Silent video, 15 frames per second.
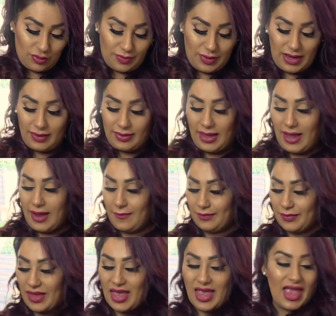bit there.
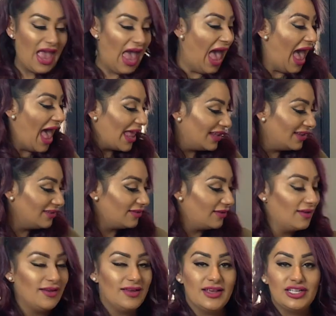And
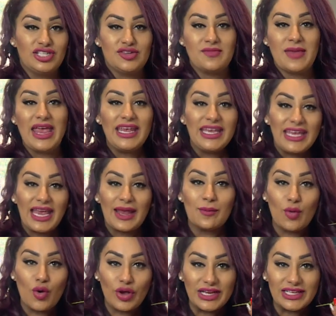to make it
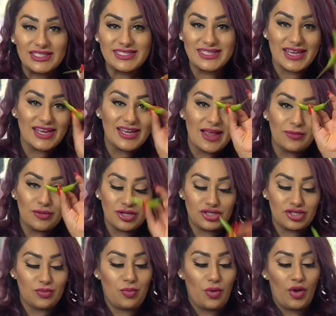more Indian, I'm going
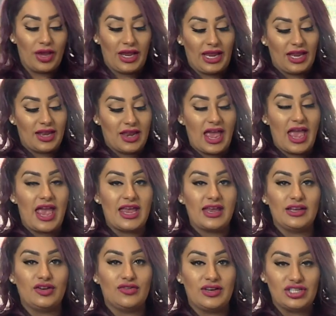to put in
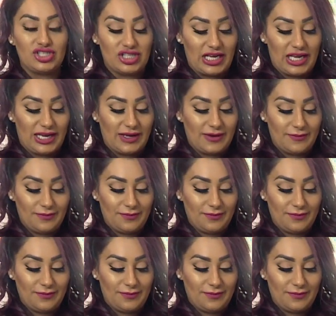a green chilli.